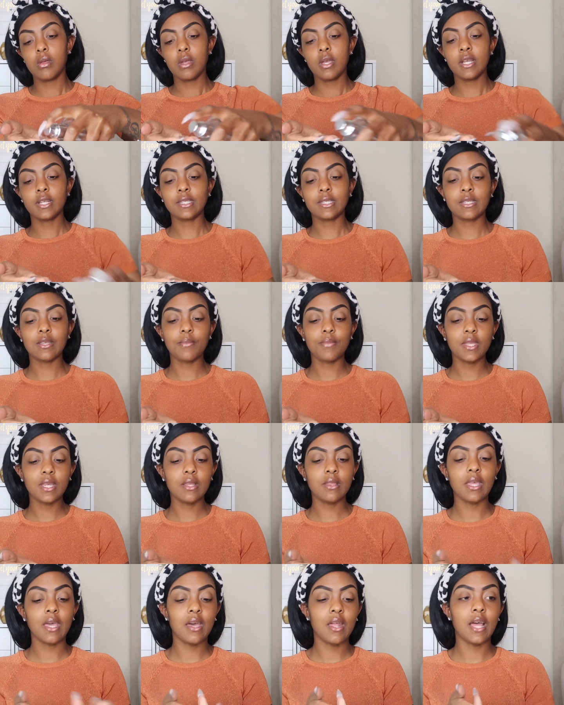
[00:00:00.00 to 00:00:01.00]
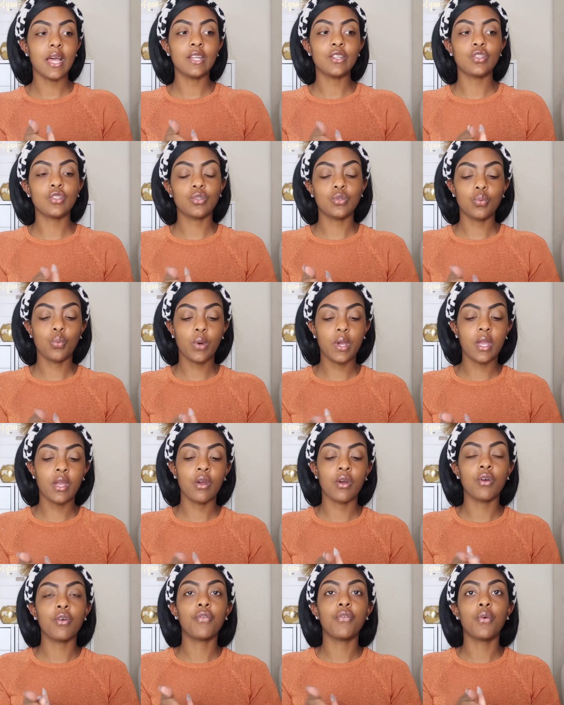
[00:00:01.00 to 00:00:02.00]
It's something that I just
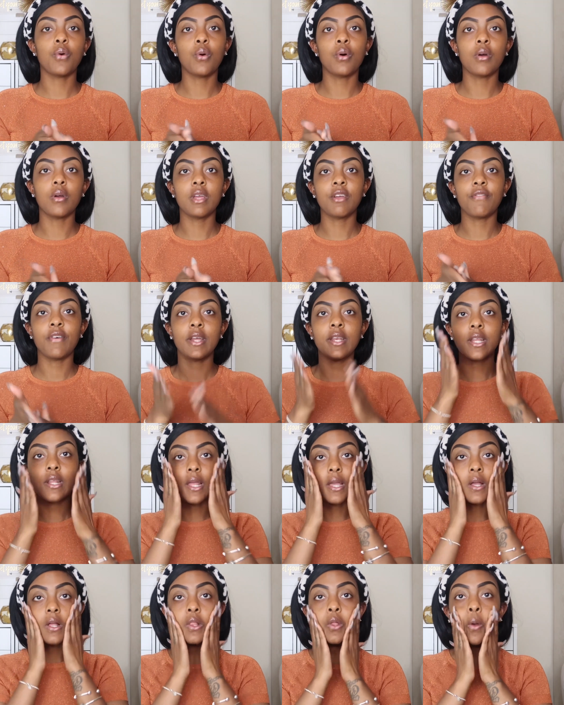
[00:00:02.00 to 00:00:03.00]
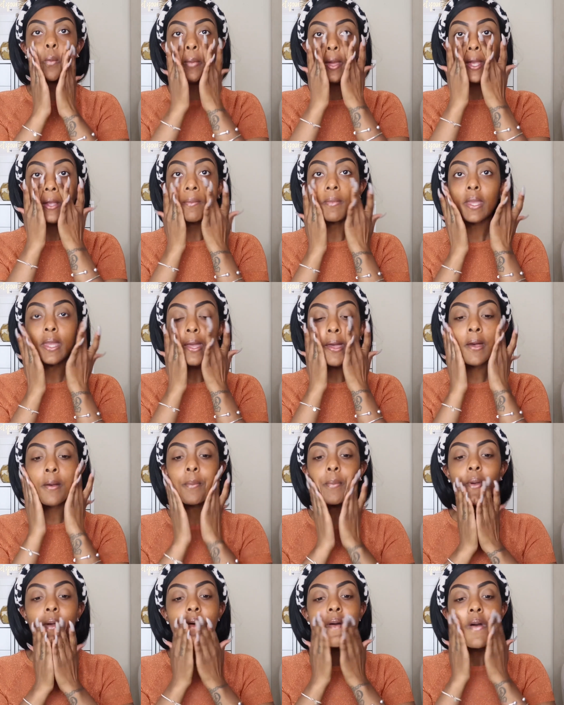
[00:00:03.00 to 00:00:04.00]
wear for if I need like a little pick-me-up.